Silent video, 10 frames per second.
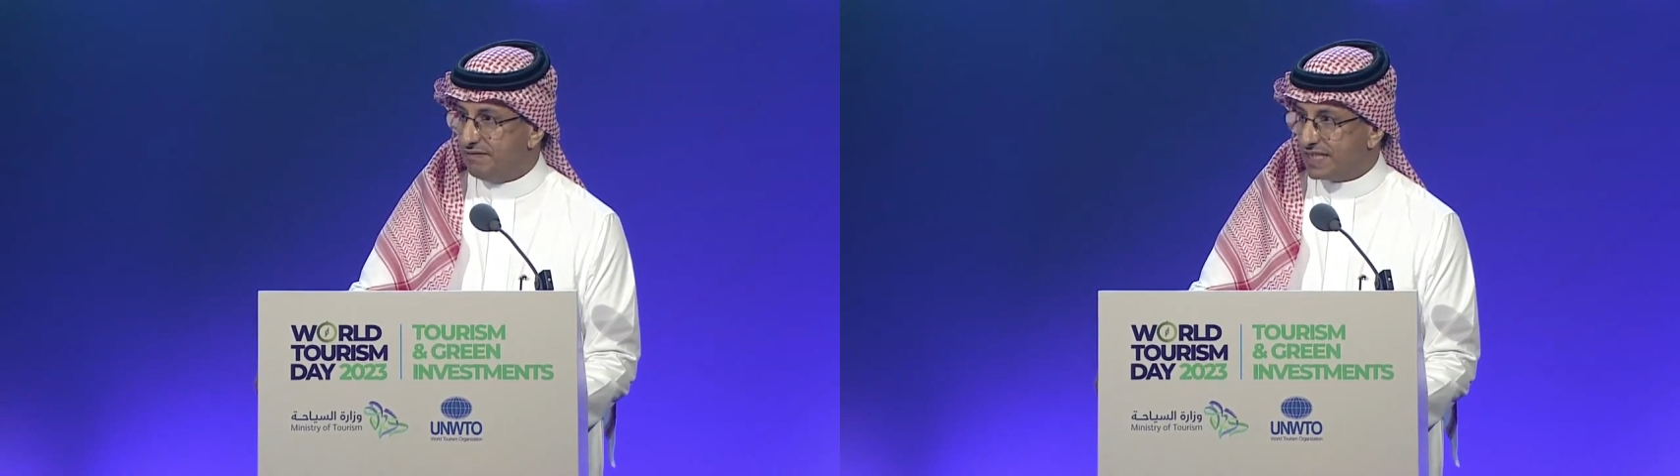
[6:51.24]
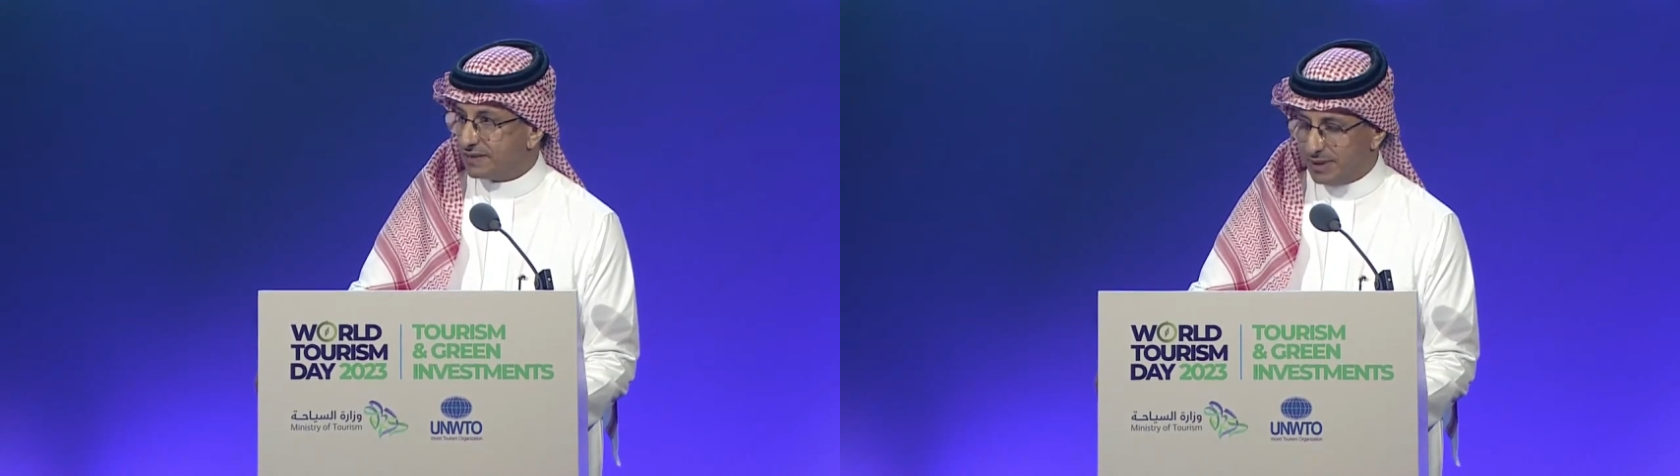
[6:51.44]

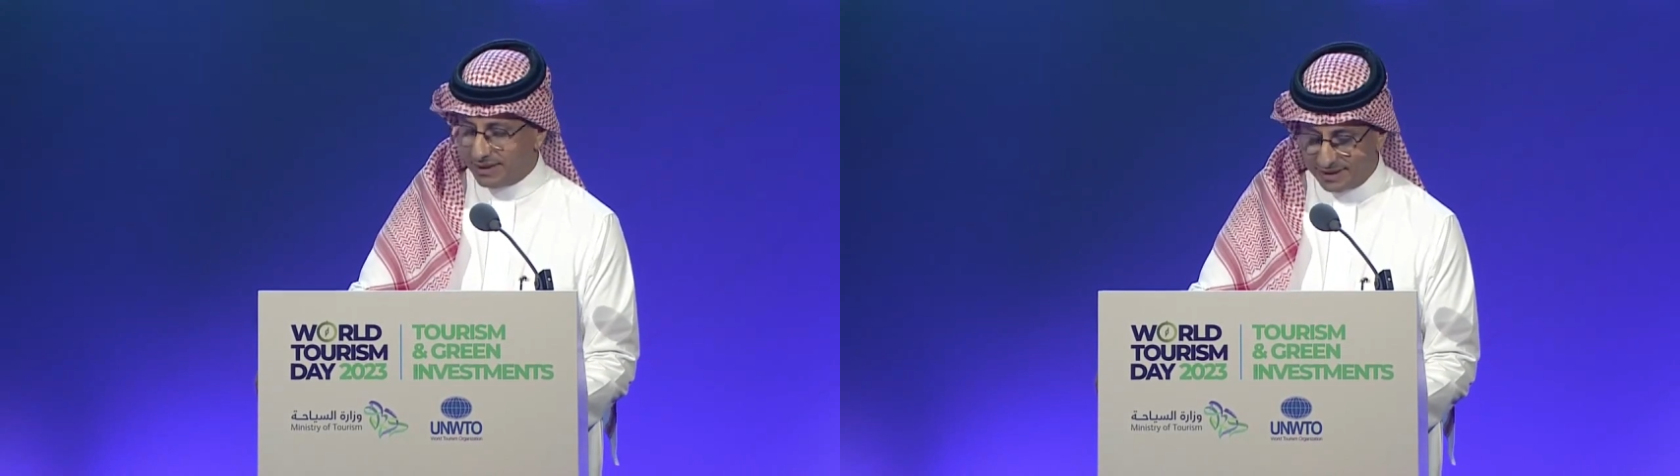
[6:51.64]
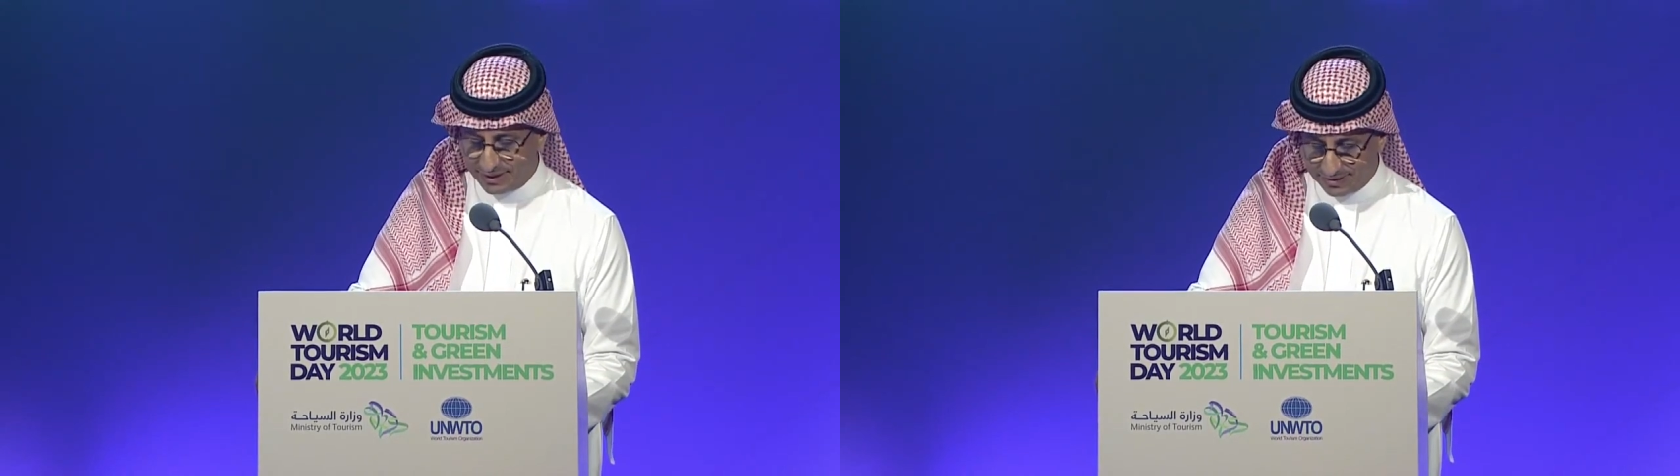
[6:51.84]

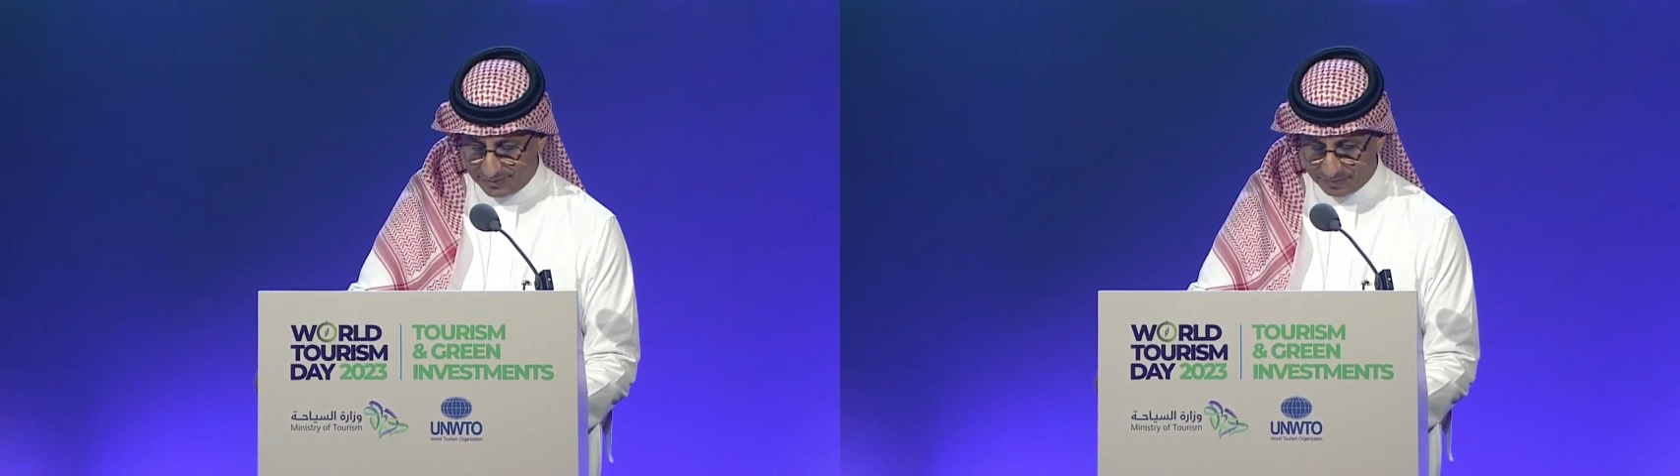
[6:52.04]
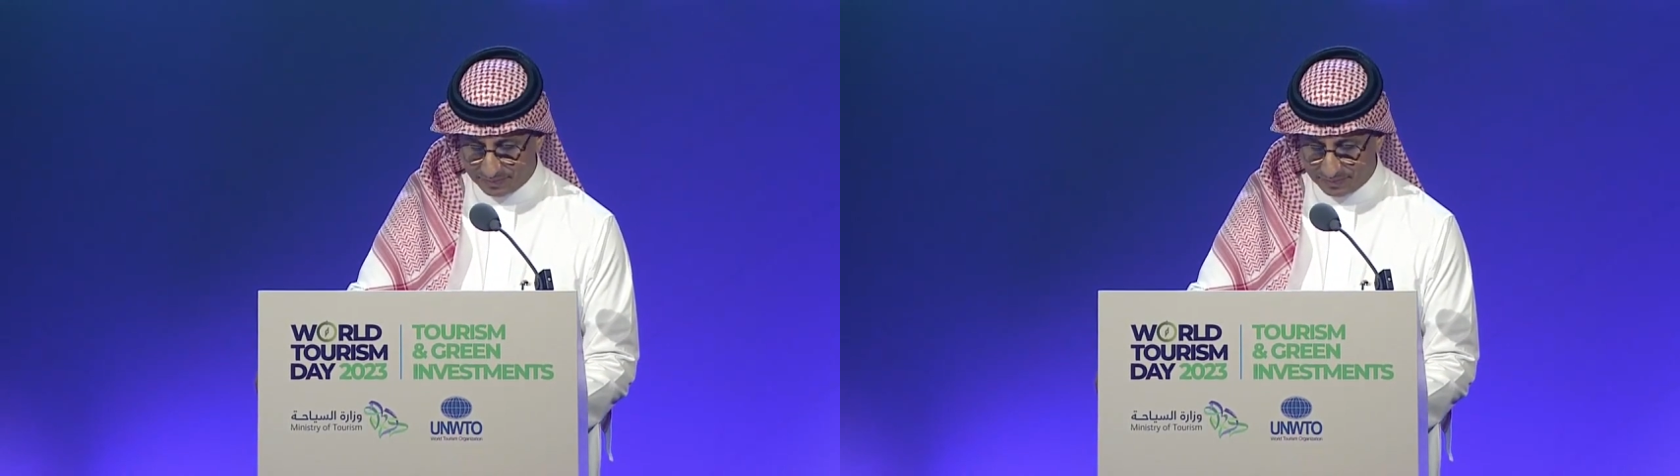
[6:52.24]
investments.